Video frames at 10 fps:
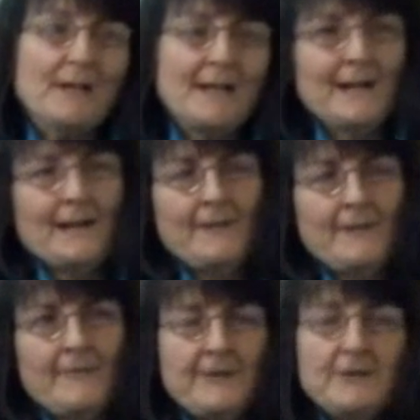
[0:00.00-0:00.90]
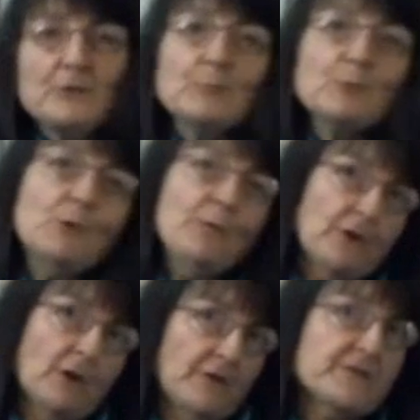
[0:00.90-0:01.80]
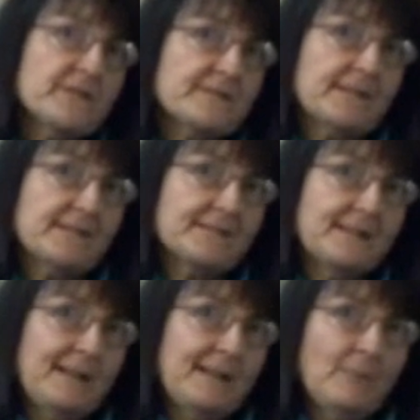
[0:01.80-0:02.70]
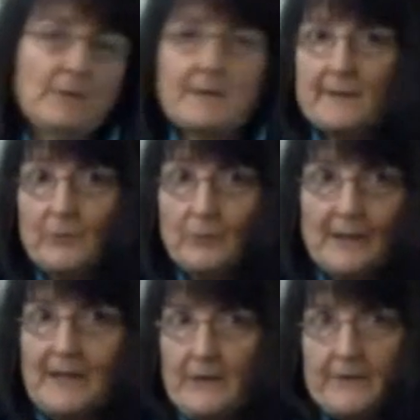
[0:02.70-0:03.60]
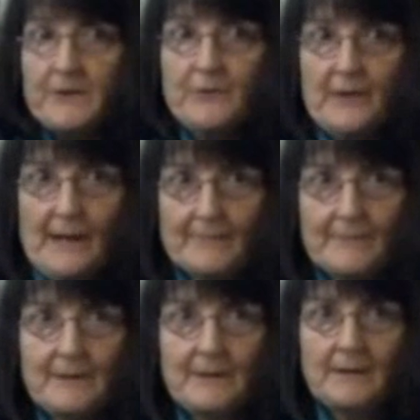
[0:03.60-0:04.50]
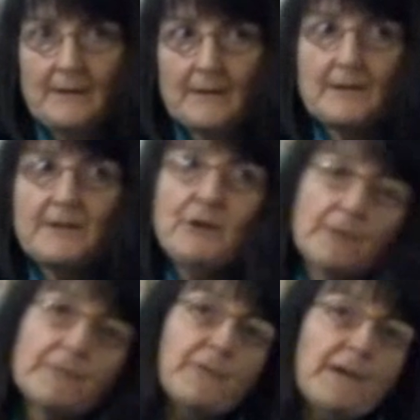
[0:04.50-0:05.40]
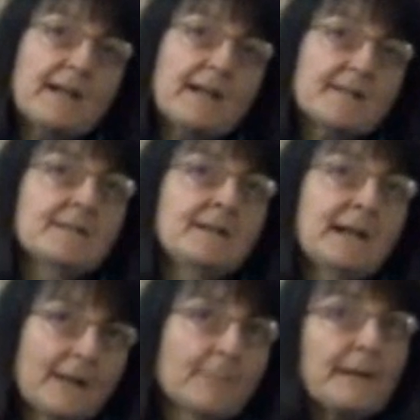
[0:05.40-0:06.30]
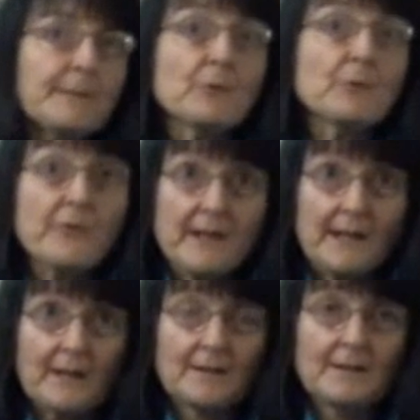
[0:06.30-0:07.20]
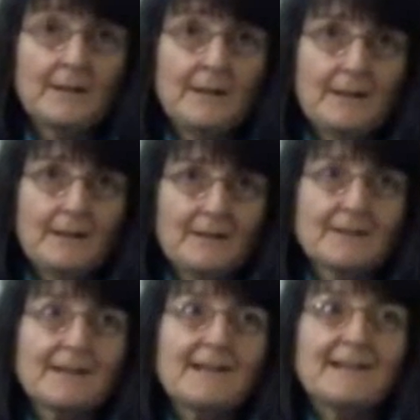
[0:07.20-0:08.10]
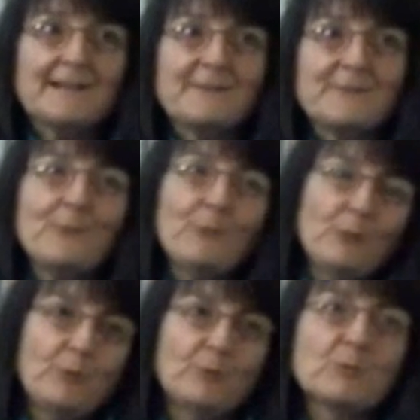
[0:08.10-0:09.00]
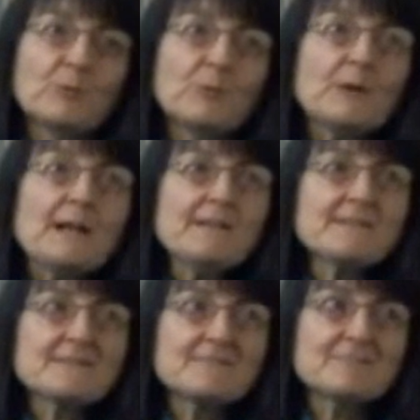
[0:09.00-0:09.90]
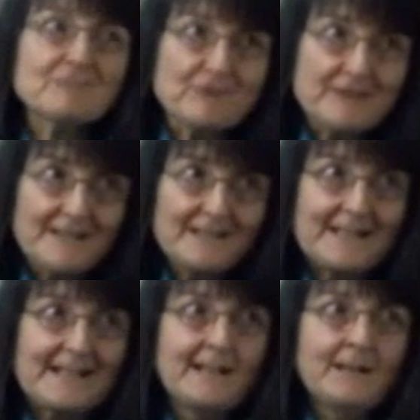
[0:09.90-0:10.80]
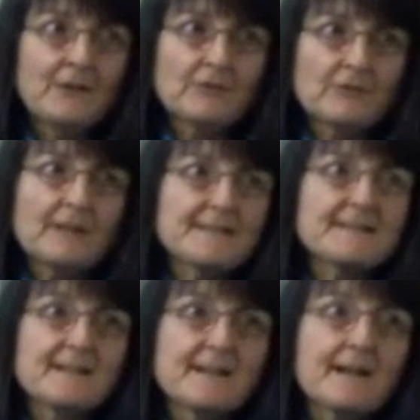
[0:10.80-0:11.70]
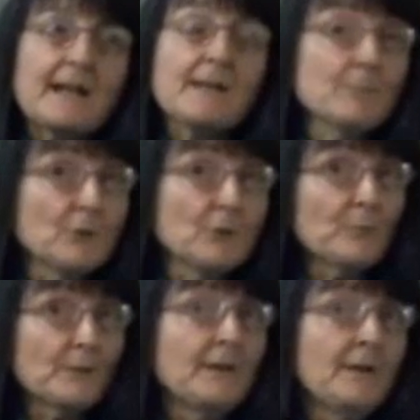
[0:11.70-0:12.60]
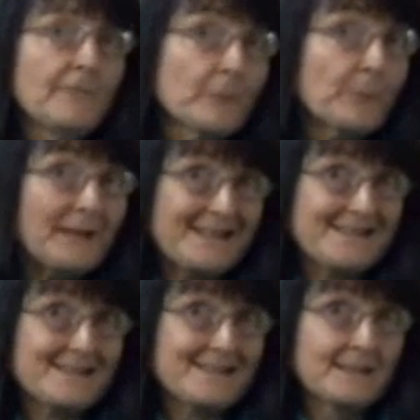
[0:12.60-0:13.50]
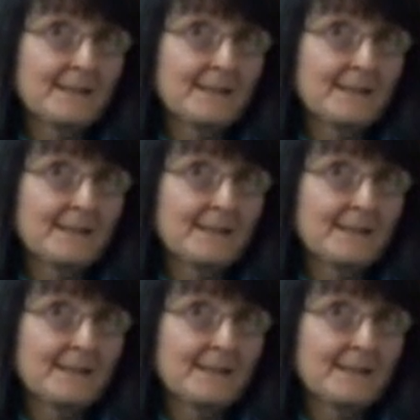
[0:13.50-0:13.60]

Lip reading: whenever you move consciousness, in whatever way you do that, you affect how people think. And we really created a movement for peace